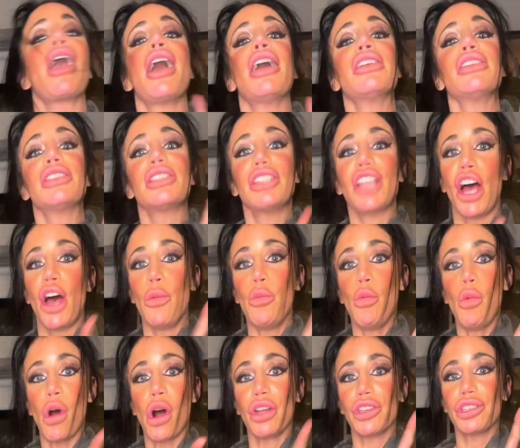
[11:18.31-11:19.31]
Some
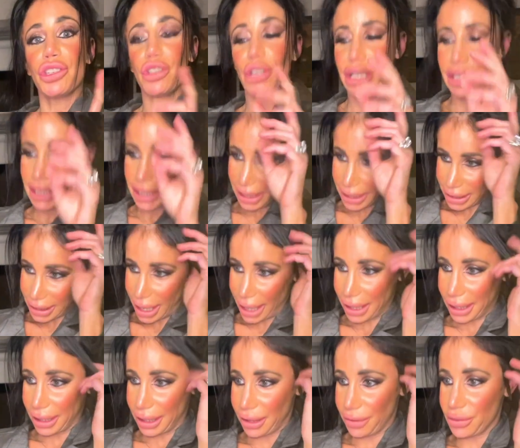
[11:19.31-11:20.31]
Wall Street
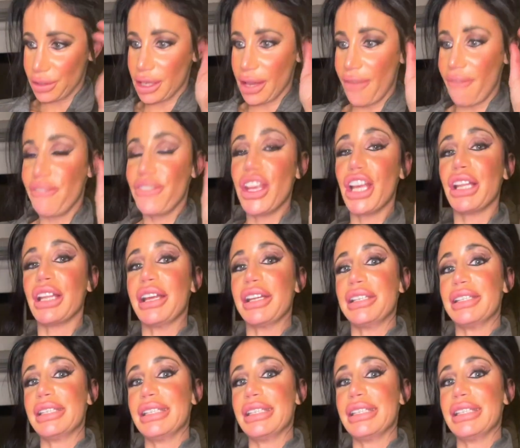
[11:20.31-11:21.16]
executives feel a